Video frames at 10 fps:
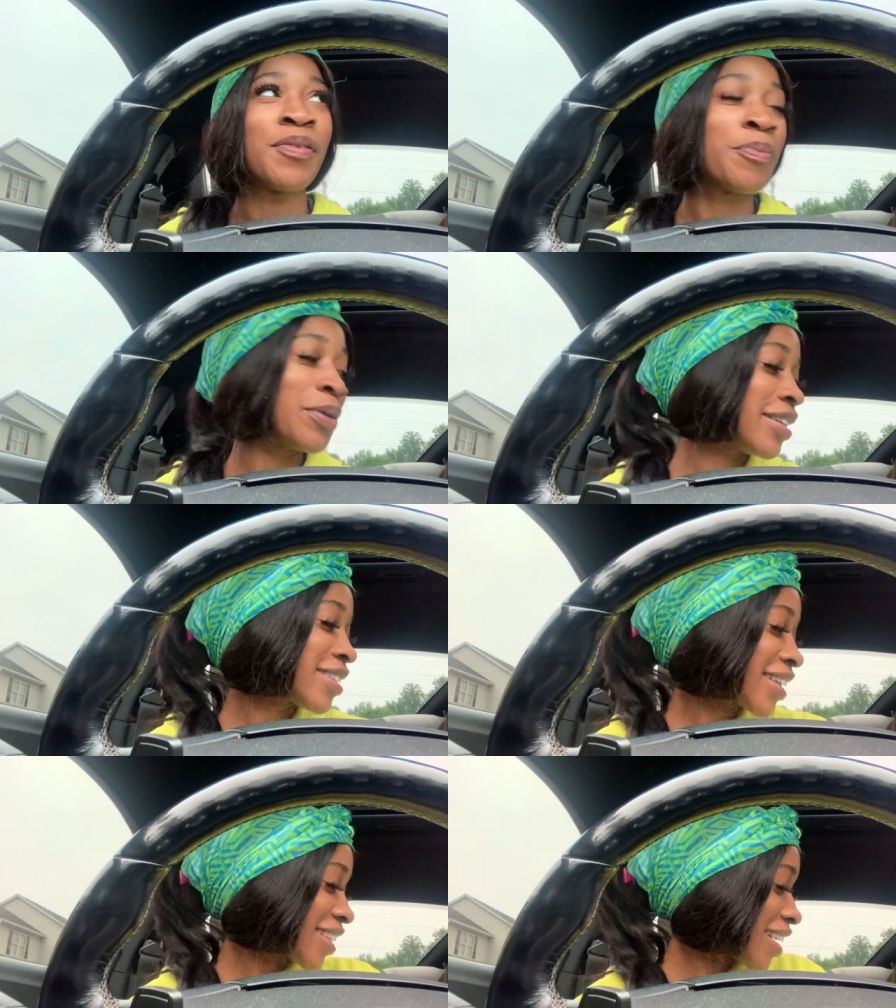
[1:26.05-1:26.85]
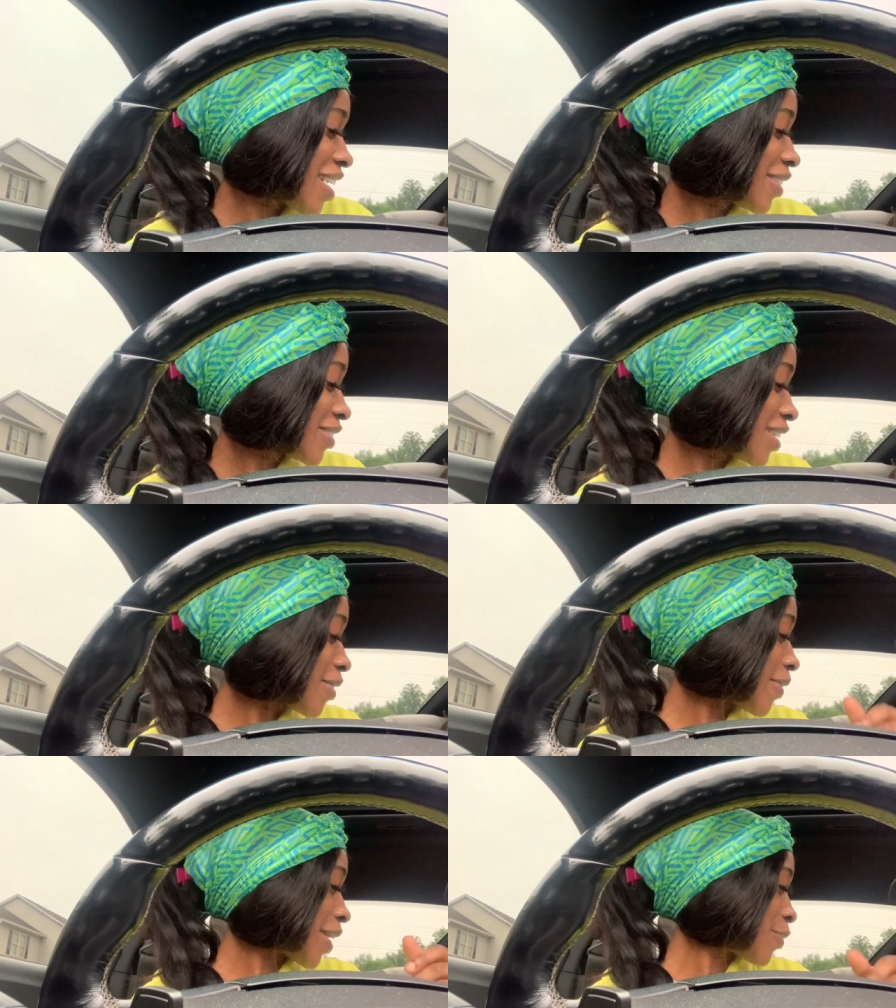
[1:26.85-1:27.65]
but it's like the color is not
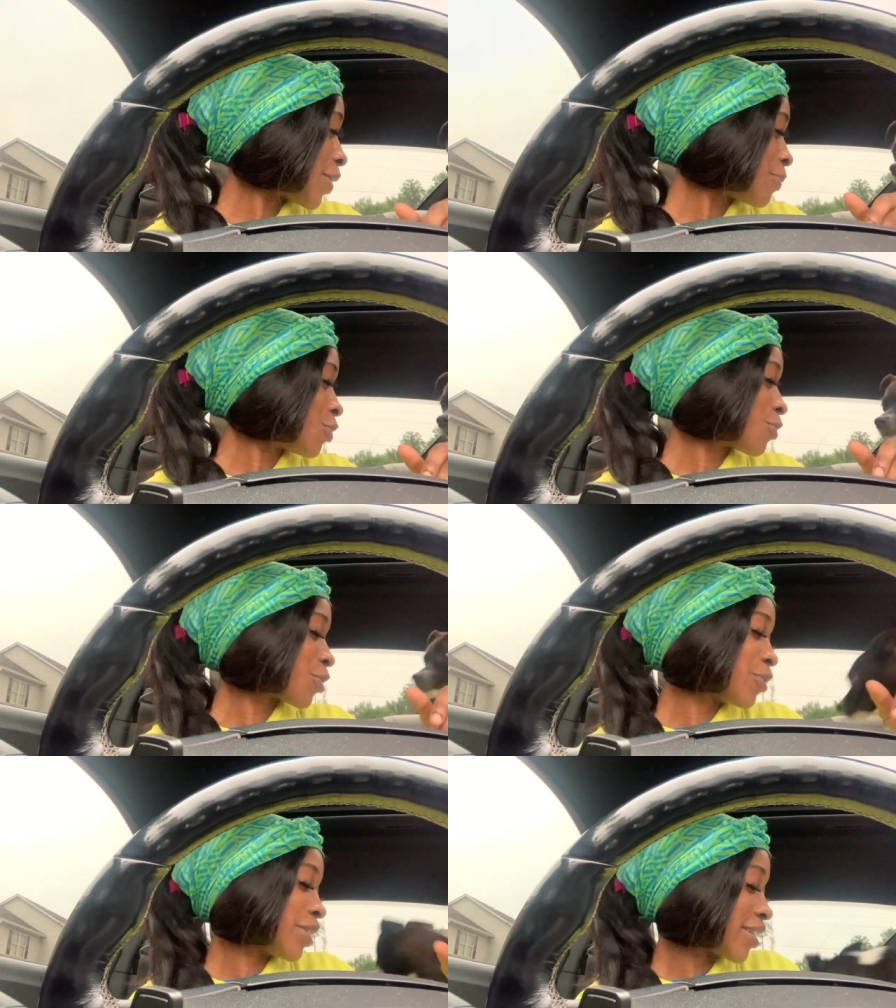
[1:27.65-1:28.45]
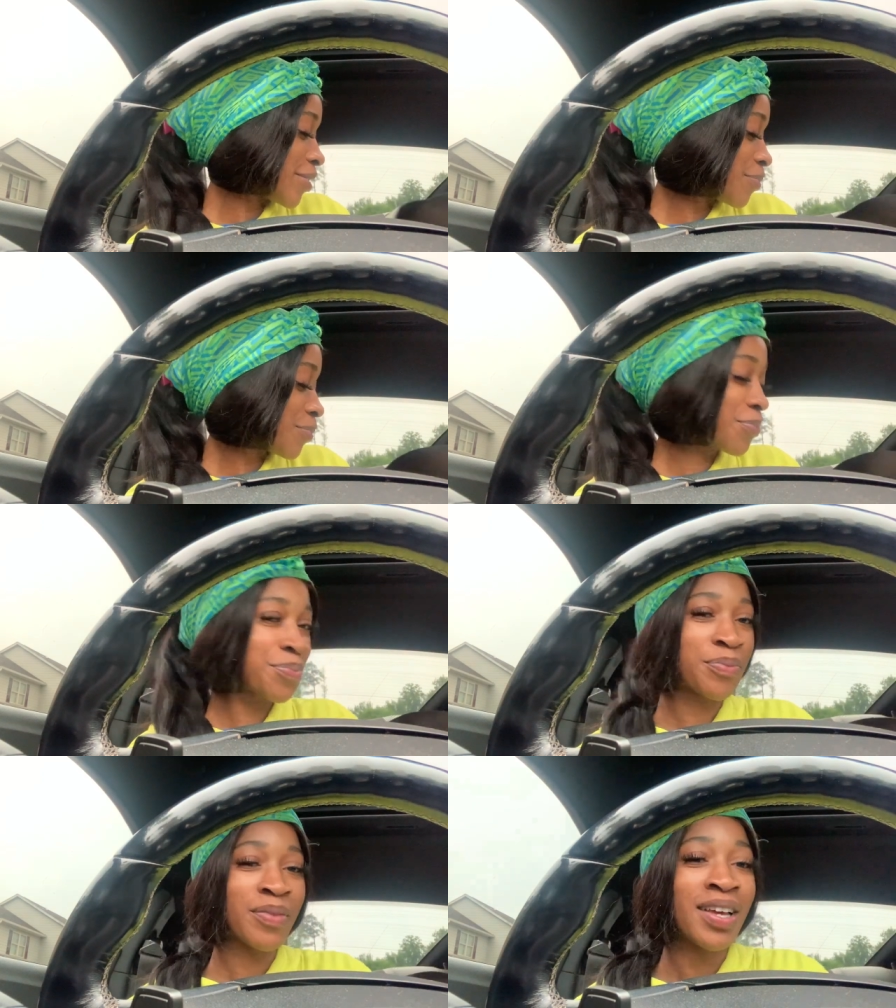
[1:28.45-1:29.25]
right. Queen, move real quick
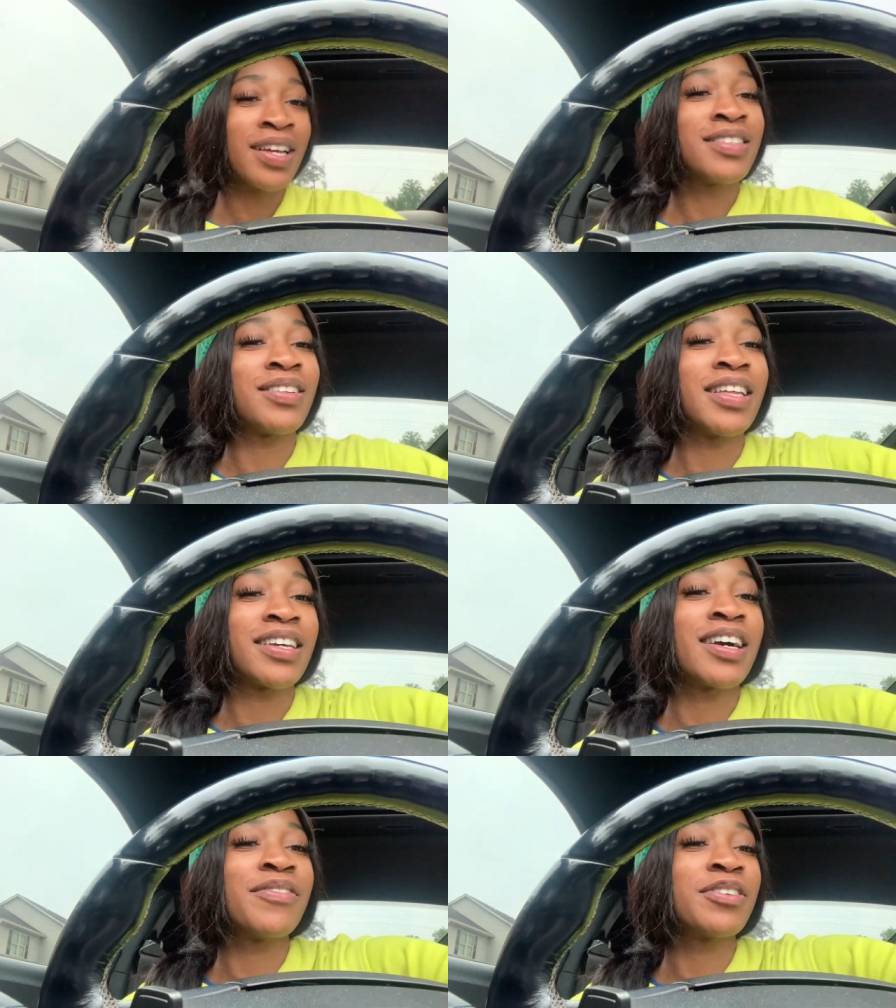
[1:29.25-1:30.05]
so like the cover